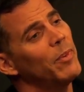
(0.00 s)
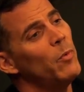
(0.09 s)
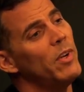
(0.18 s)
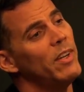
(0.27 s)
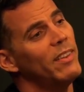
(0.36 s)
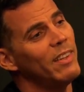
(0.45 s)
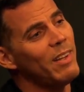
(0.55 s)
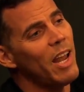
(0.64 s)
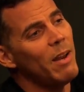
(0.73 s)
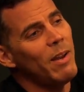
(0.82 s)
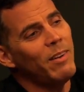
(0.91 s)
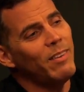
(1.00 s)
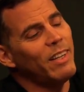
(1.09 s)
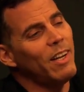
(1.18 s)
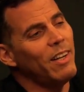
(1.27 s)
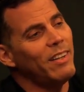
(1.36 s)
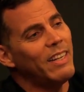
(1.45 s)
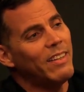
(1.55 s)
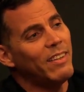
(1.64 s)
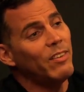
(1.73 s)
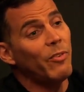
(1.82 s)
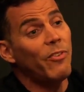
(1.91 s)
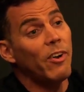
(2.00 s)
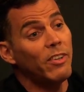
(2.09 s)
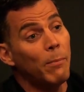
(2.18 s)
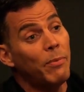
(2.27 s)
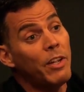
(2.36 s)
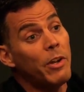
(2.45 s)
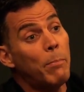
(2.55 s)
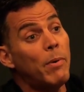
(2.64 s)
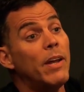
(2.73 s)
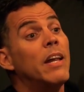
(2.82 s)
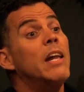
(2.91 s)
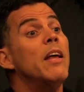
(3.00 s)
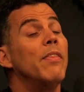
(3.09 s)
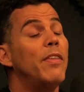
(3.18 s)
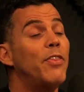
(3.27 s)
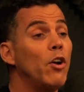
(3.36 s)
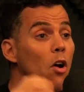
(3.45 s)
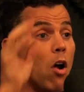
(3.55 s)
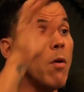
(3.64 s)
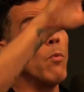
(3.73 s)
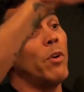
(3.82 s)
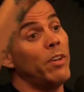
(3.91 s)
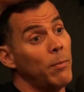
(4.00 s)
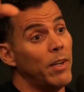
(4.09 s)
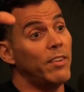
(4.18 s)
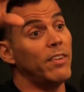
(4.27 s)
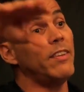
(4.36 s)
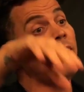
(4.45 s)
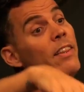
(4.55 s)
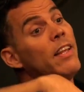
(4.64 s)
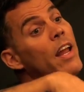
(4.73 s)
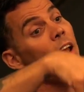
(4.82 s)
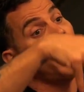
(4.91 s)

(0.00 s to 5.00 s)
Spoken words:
with, and it's kind of it's a fucked up theory, but that there are more dimensions, and that